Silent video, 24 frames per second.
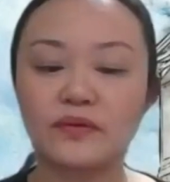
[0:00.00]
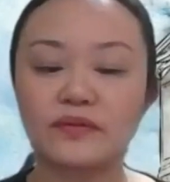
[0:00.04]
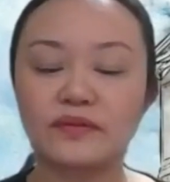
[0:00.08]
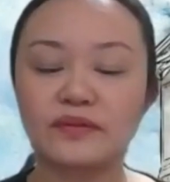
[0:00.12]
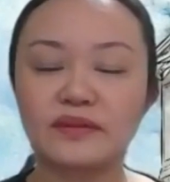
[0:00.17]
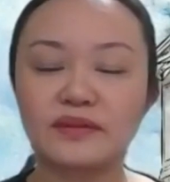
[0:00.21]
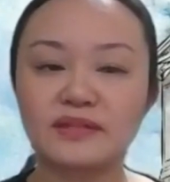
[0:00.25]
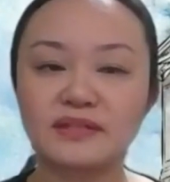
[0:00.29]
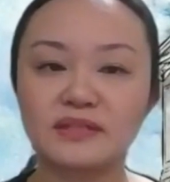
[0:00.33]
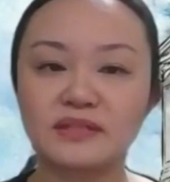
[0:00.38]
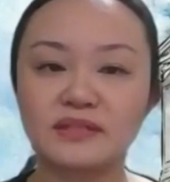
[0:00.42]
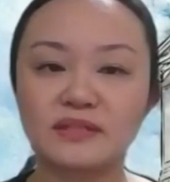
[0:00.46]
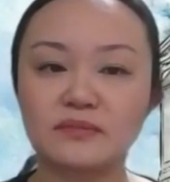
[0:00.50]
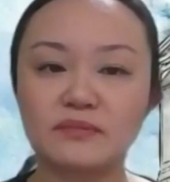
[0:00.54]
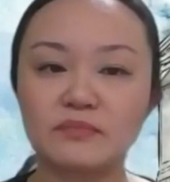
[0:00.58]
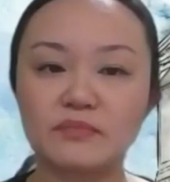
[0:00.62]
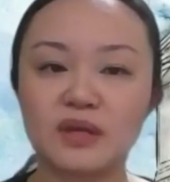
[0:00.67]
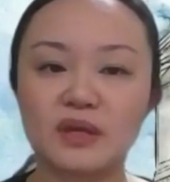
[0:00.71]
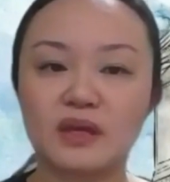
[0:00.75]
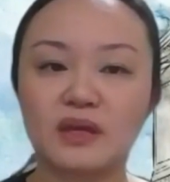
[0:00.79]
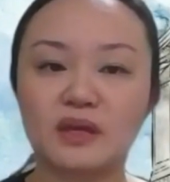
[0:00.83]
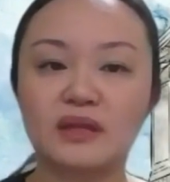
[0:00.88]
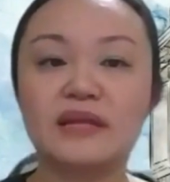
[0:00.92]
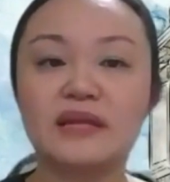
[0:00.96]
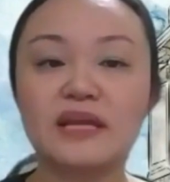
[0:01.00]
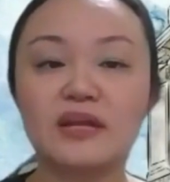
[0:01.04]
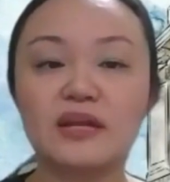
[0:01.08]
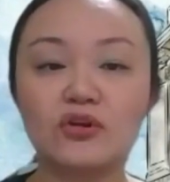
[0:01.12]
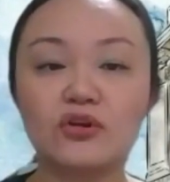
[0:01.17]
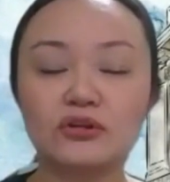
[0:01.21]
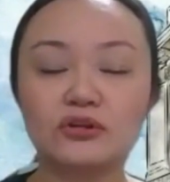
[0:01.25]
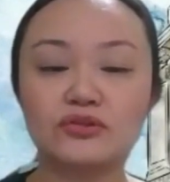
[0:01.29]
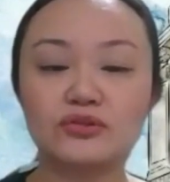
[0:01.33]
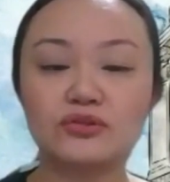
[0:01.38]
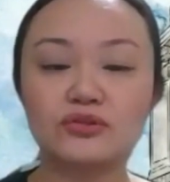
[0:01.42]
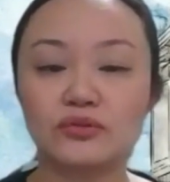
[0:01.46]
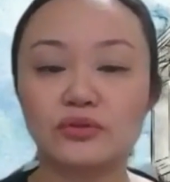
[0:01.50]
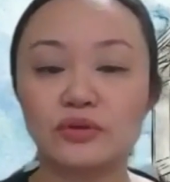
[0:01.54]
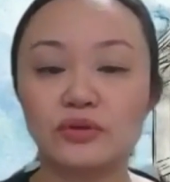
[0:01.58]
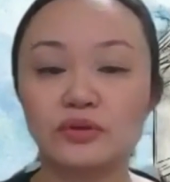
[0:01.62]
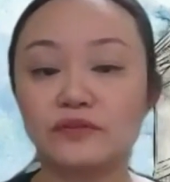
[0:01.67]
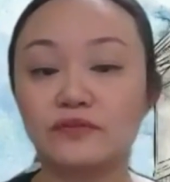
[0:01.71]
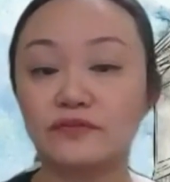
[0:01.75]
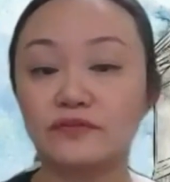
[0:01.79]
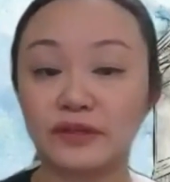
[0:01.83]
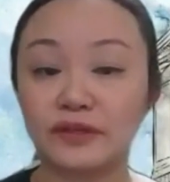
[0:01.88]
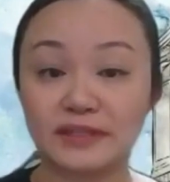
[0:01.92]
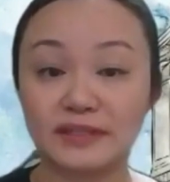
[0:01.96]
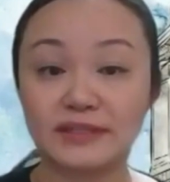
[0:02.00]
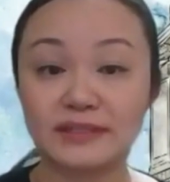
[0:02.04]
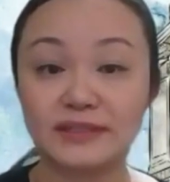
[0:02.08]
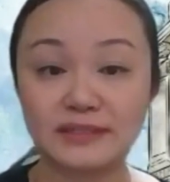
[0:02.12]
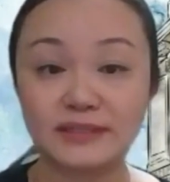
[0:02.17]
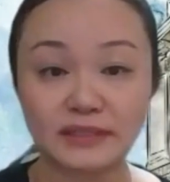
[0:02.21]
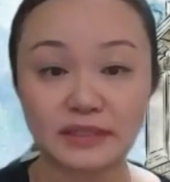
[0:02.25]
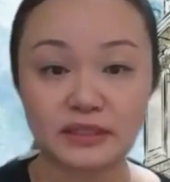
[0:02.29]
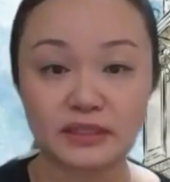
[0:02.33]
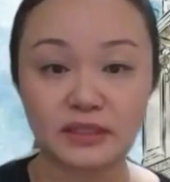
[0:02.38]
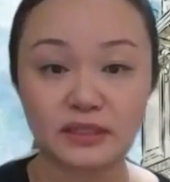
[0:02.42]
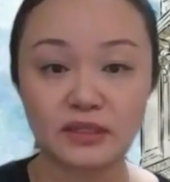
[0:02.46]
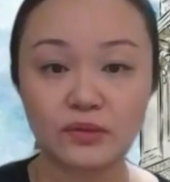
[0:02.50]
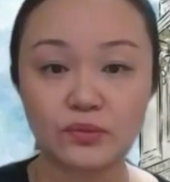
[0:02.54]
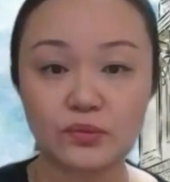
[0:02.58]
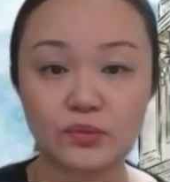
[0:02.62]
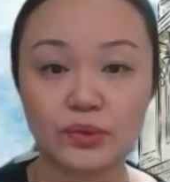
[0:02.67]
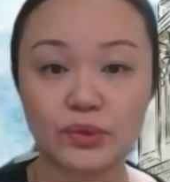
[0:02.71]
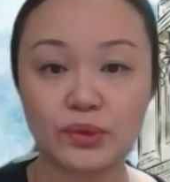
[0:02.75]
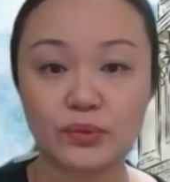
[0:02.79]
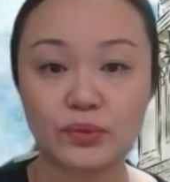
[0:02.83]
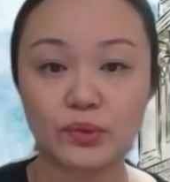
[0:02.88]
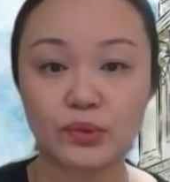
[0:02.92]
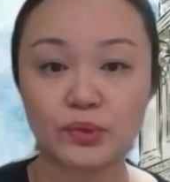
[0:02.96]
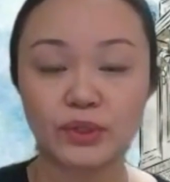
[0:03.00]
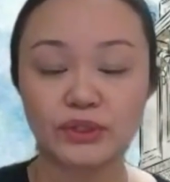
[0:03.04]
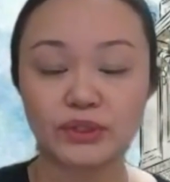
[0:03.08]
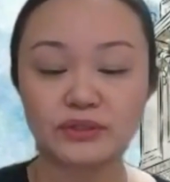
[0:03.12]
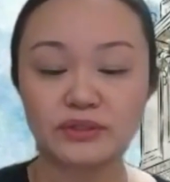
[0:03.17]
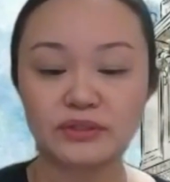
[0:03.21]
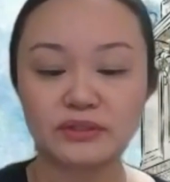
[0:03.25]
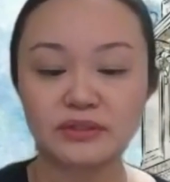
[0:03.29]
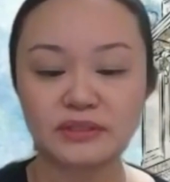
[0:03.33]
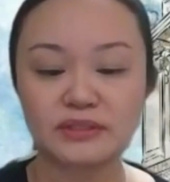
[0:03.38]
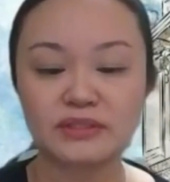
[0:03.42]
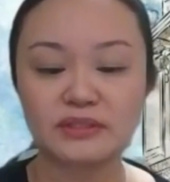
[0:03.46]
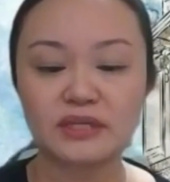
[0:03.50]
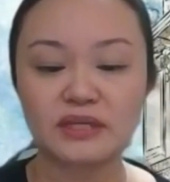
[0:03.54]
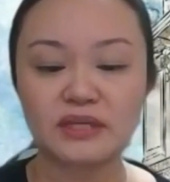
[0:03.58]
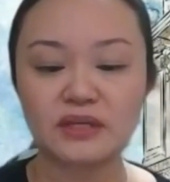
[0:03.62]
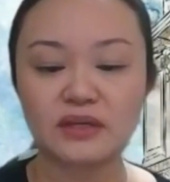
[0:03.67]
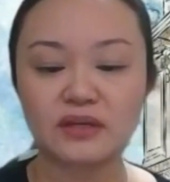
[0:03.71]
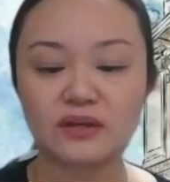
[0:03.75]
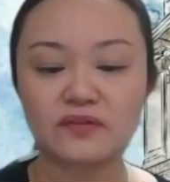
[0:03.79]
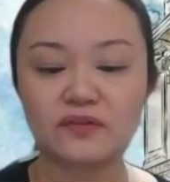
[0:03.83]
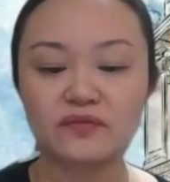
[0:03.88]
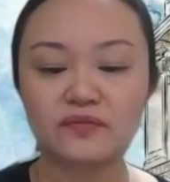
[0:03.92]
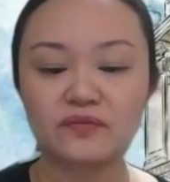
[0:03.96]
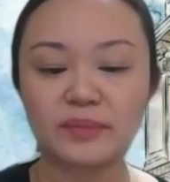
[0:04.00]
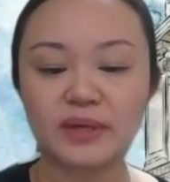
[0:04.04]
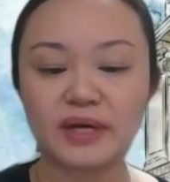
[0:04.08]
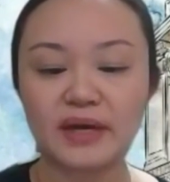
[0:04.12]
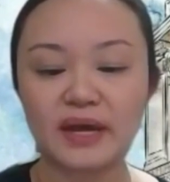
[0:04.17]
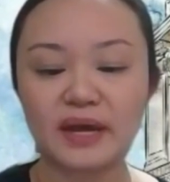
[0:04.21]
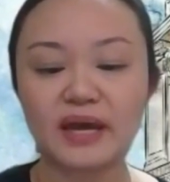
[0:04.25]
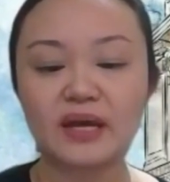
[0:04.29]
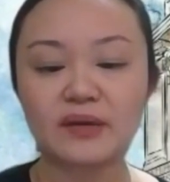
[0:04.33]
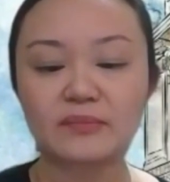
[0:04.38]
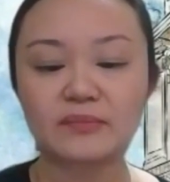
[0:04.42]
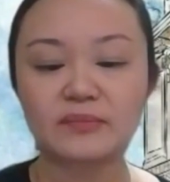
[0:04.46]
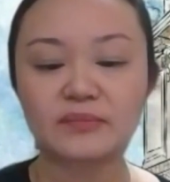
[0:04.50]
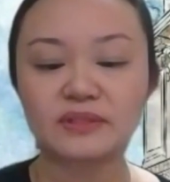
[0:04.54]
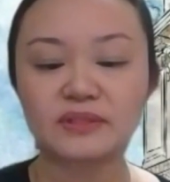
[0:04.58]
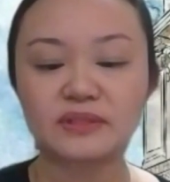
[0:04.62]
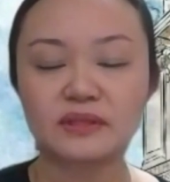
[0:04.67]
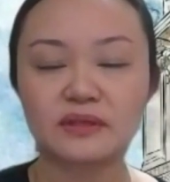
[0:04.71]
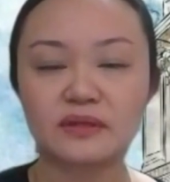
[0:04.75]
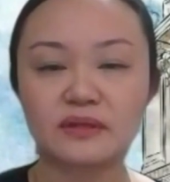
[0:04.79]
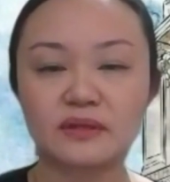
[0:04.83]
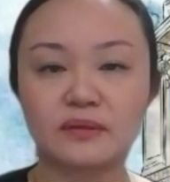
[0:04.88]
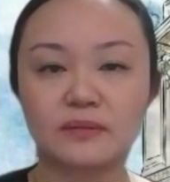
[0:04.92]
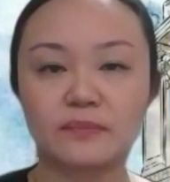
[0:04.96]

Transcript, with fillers: This may lead on to a further study where we want to see if perhaps